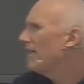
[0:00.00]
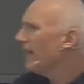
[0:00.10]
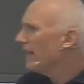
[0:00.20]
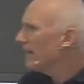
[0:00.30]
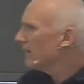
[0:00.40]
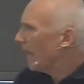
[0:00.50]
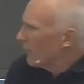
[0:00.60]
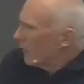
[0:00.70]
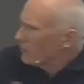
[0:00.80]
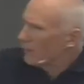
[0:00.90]
and then
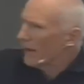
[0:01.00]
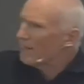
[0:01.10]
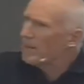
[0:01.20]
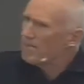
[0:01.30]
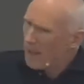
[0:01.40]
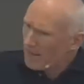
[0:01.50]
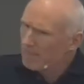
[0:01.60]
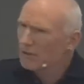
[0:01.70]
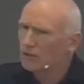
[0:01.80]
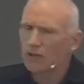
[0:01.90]
that, those family
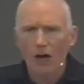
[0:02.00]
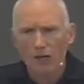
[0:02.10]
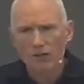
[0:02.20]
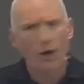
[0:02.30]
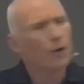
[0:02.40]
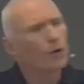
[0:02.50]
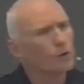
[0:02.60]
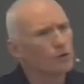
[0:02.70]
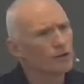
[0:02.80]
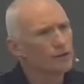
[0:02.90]
members are
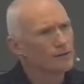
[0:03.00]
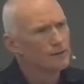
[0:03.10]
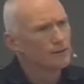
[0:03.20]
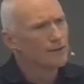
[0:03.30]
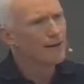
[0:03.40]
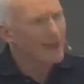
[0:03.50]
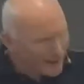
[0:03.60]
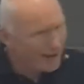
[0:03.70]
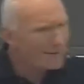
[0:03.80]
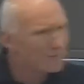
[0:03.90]
told,
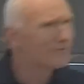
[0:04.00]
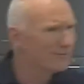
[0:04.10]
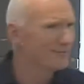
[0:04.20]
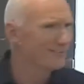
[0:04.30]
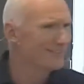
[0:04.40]
Love